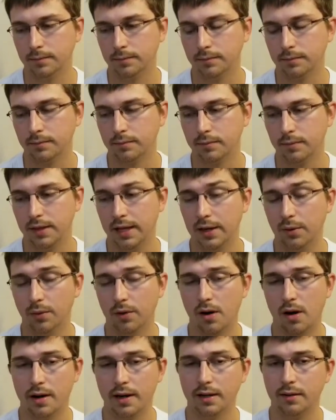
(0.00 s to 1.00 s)
They were
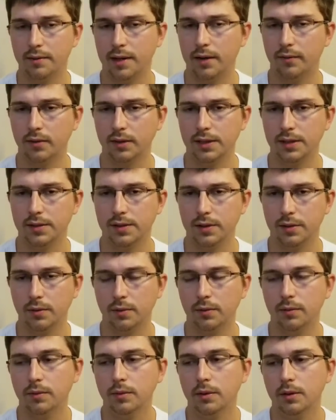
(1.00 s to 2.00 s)
on it heavily too.
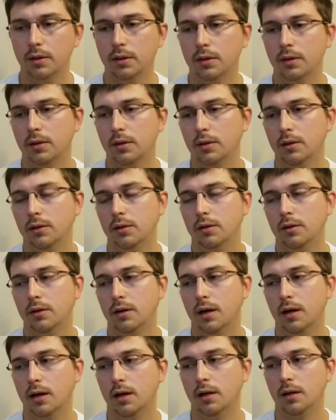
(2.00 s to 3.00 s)

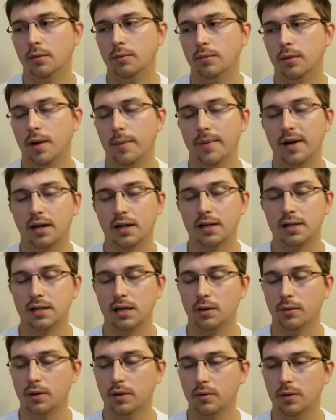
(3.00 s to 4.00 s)
I'm not going to say
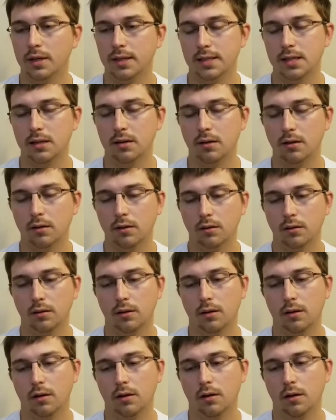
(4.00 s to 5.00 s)
what it was either.
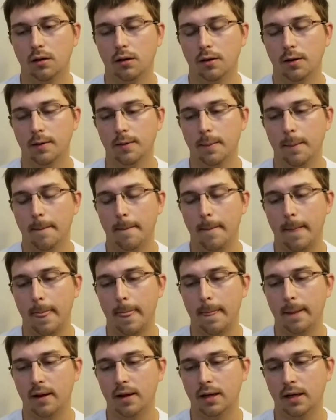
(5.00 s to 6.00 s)

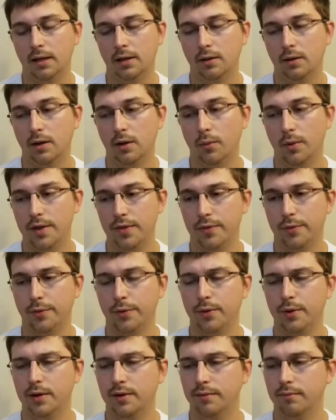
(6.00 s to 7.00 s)
I went through
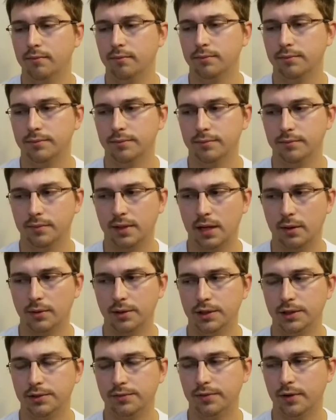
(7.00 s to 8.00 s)
it. That
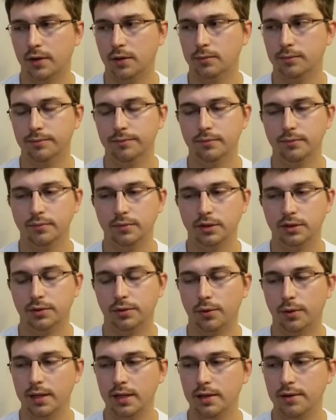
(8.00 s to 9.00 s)
was from
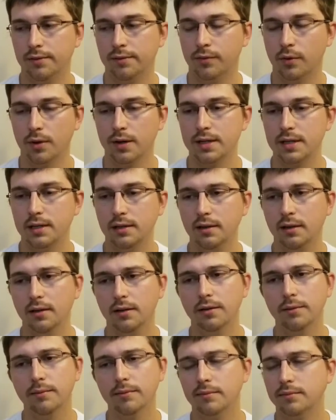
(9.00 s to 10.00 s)

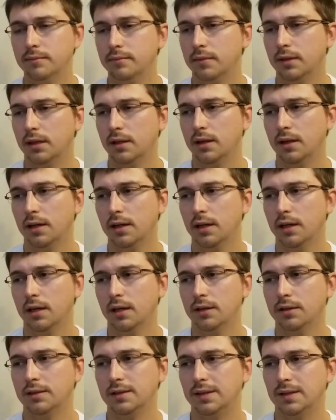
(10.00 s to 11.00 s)
2014
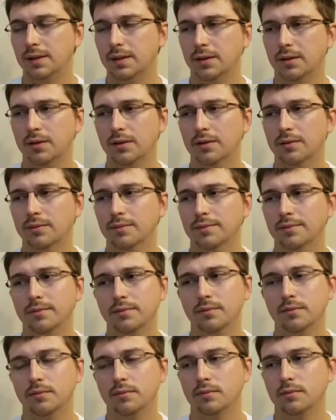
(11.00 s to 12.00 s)
till
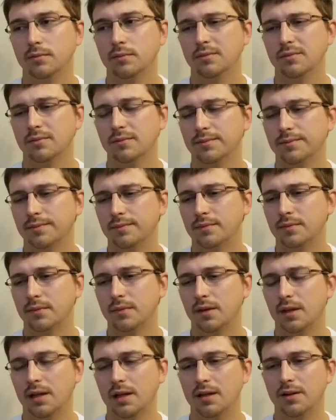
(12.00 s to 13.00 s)

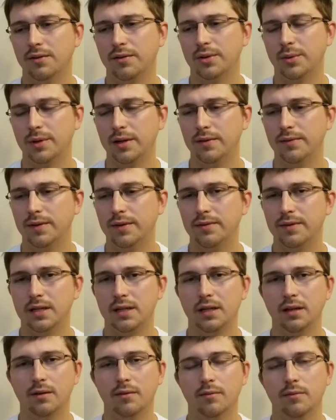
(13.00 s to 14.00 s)
the end of
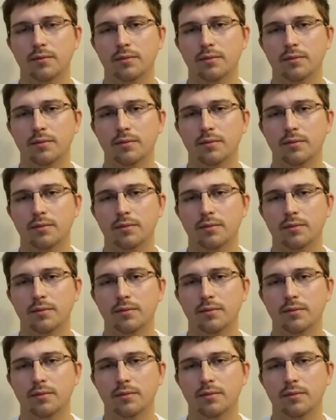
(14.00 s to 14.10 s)
2015.